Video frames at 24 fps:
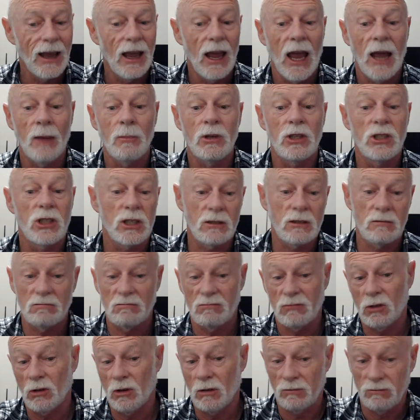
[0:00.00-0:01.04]
And we just
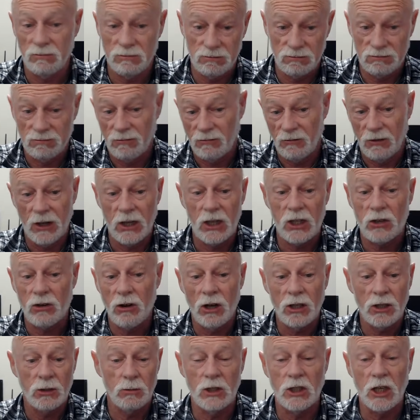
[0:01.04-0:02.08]
sort of fingers
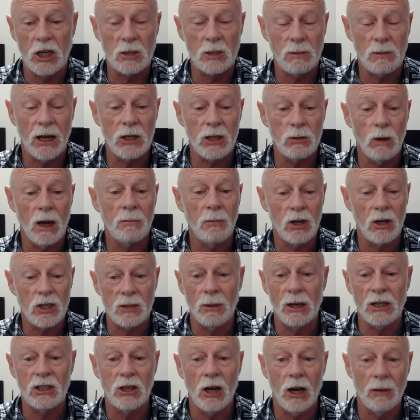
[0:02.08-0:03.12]
crossed, which explains why most of
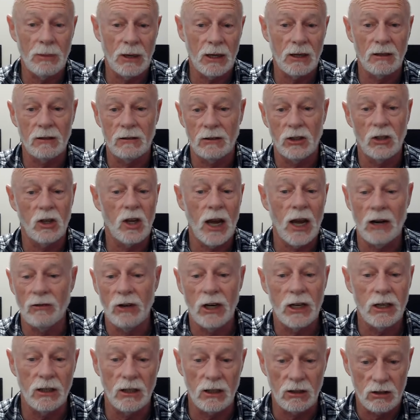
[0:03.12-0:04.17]
my typing, you can't
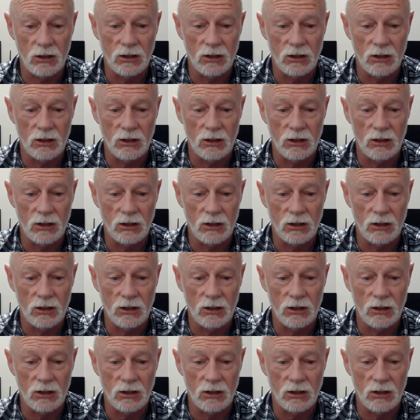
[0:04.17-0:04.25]
read it.